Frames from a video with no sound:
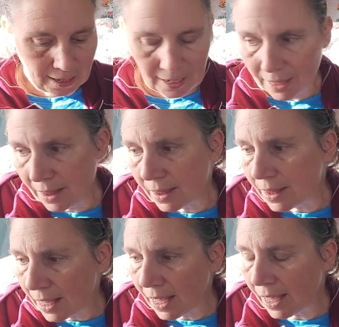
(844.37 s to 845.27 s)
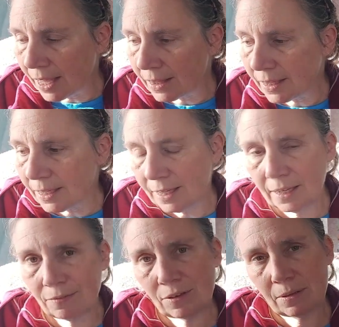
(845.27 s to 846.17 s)
And then the
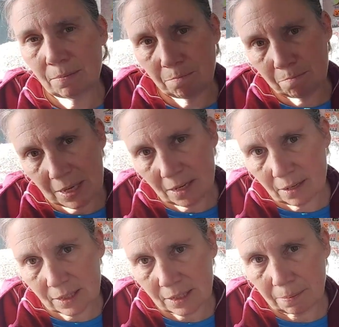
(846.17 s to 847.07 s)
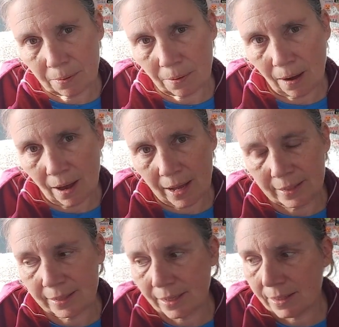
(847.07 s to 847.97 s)
even bigger
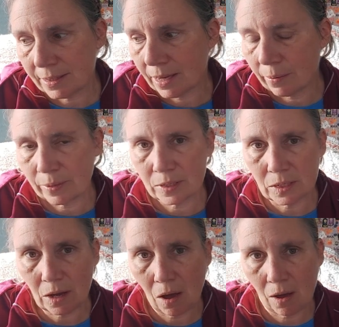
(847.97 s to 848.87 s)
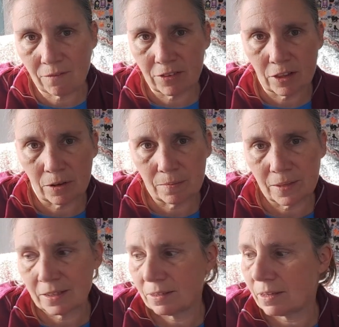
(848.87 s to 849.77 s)
surprise is there was an envelope
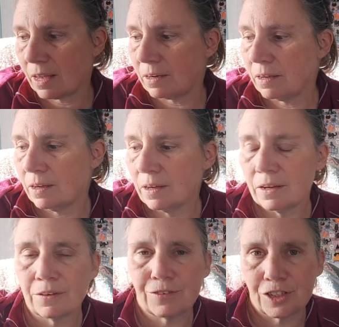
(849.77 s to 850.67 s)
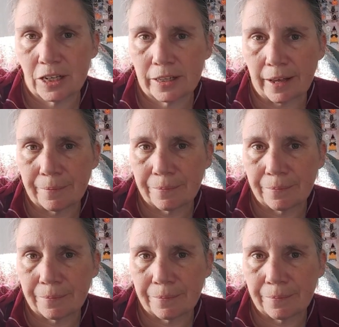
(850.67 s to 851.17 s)
that said, for Sheila.